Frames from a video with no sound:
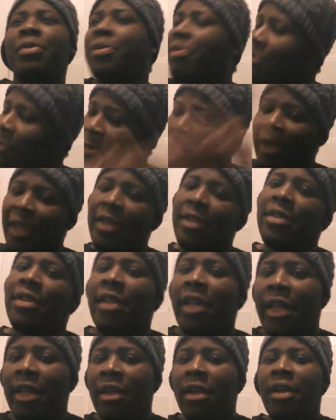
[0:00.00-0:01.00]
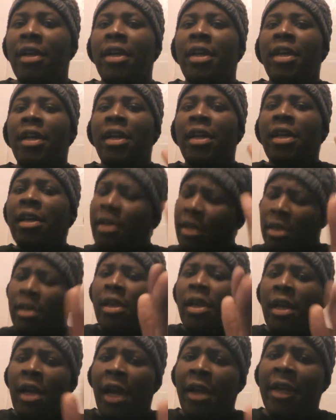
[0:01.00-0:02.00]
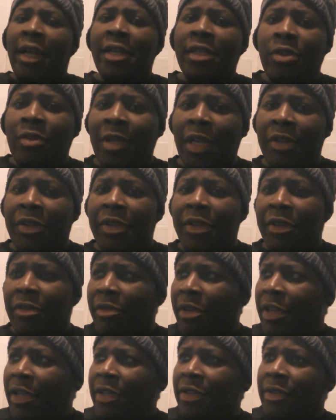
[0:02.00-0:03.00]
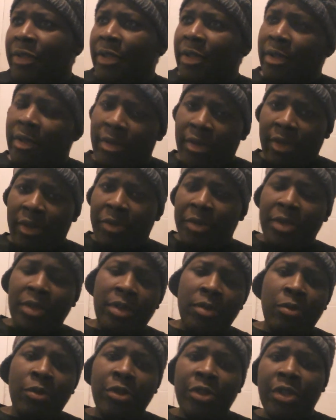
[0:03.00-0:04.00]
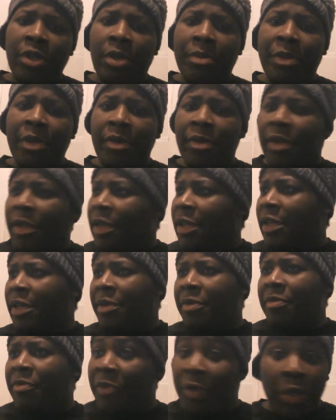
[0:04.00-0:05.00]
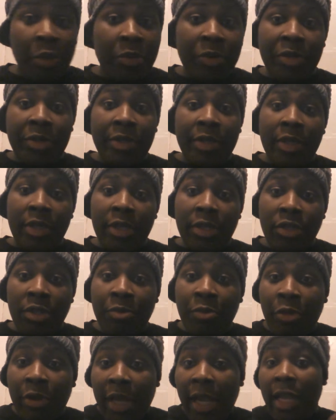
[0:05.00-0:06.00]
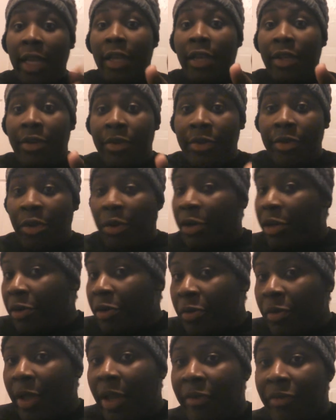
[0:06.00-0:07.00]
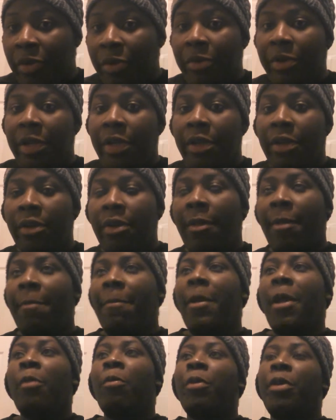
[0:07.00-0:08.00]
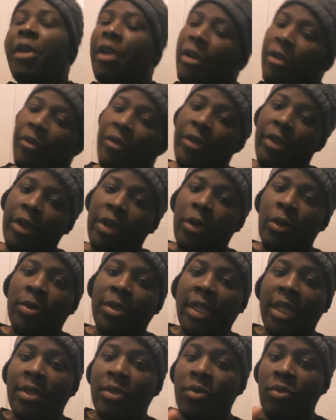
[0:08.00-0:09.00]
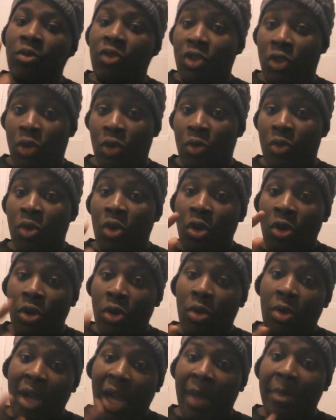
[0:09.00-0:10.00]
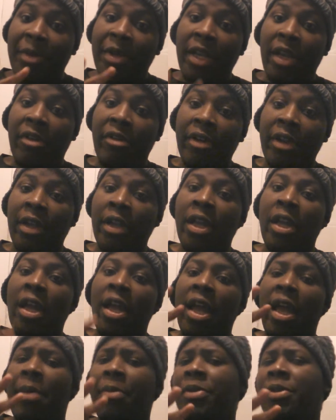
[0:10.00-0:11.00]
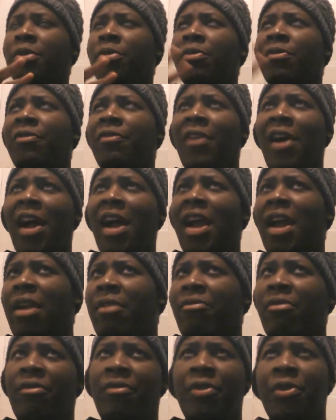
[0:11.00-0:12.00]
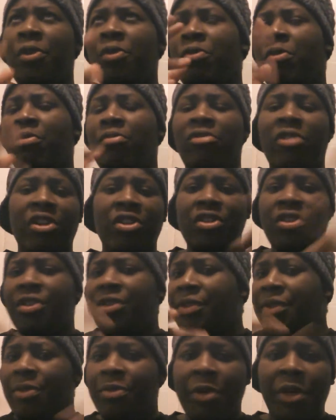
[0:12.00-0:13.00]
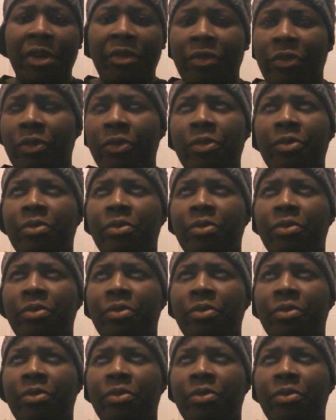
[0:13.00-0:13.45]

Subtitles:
But before we get into that, how you guys doing out there? Greetings, good word, gentlemen, viewers. It's your boy Hated. You already knew that if you were here. And we're here for the Koutetsujou, no Kabaneri, episode 5 review impressions, whatever.